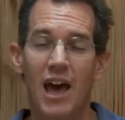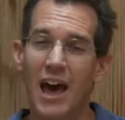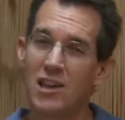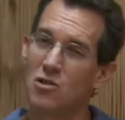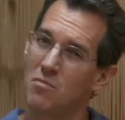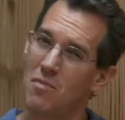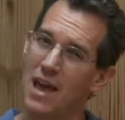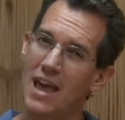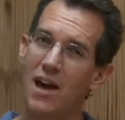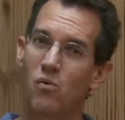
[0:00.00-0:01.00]
And you
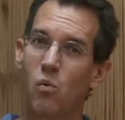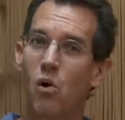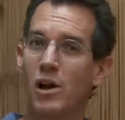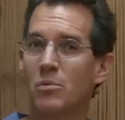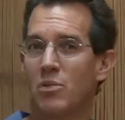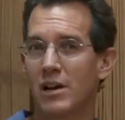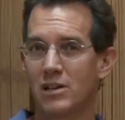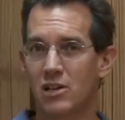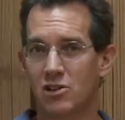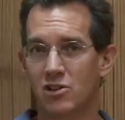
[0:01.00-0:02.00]
may have one
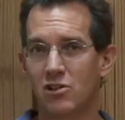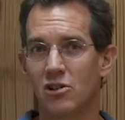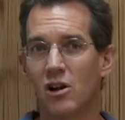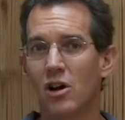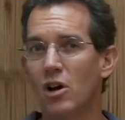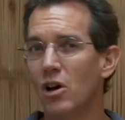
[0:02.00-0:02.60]
practitioner